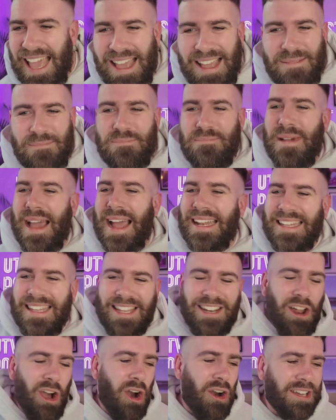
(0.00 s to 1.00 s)
Man
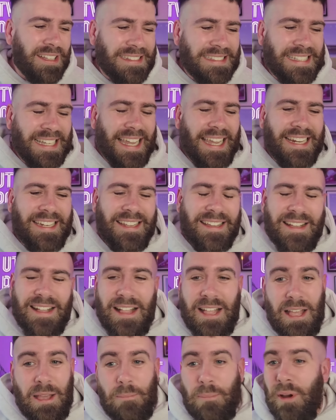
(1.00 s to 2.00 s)
United.
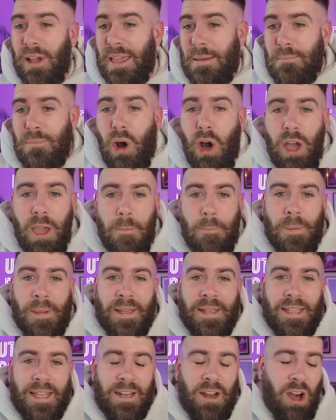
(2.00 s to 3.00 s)
But in my
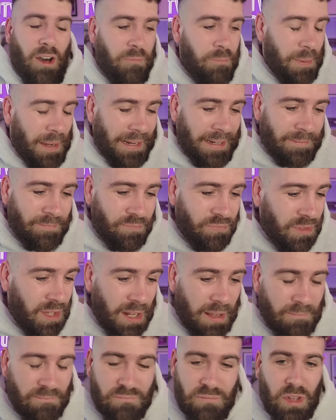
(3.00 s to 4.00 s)
opinion, I've been
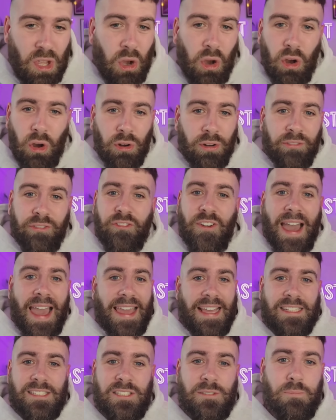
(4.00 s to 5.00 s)

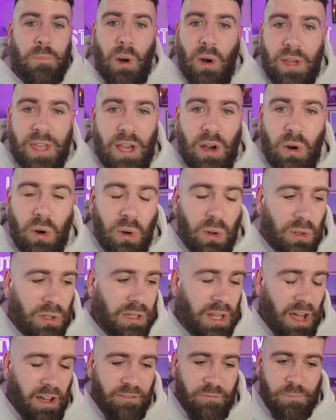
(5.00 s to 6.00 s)
unfazed by it
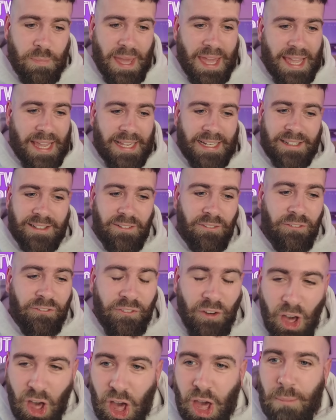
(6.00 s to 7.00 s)
all. I've been
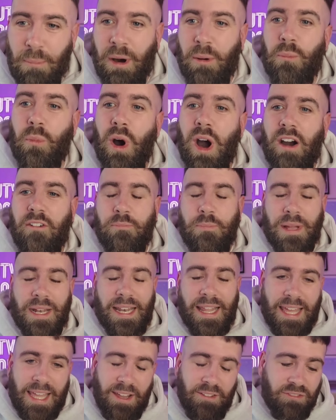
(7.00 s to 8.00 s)
firm on what I've
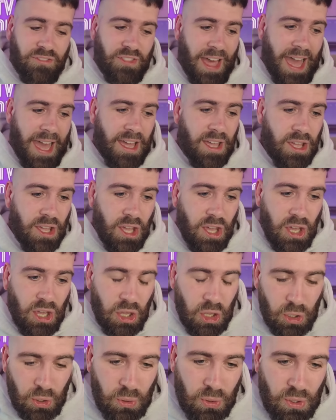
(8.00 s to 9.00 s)
believed, that
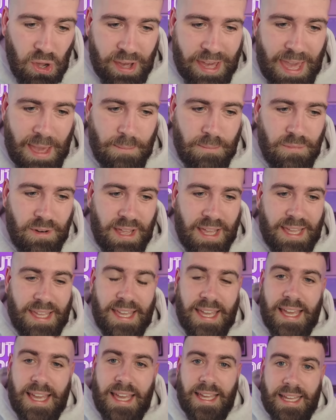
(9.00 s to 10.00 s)
Unai
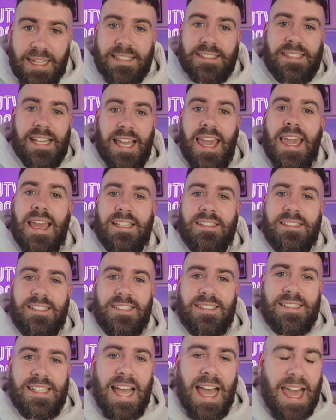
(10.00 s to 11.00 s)
Emery is here to
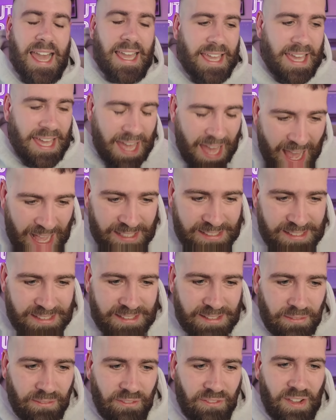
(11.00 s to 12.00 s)
stay at
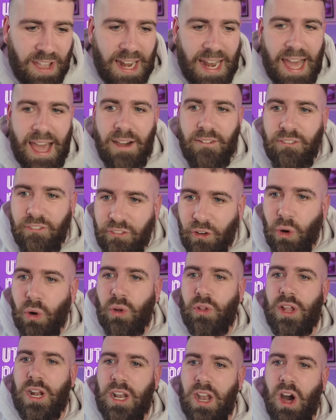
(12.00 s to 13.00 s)
Aston Villa
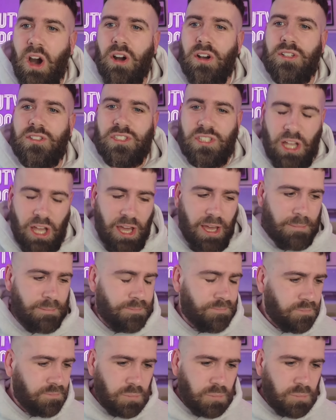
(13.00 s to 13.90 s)
for the long term.